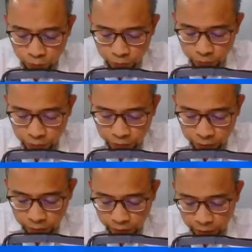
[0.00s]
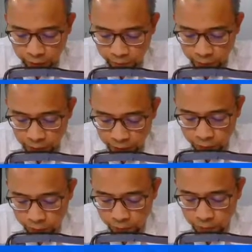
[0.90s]
So this is 8 plus
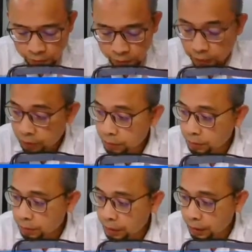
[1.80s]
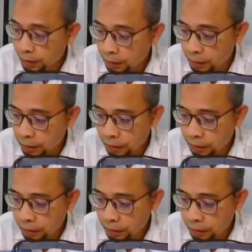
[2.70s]
2 is equal to 10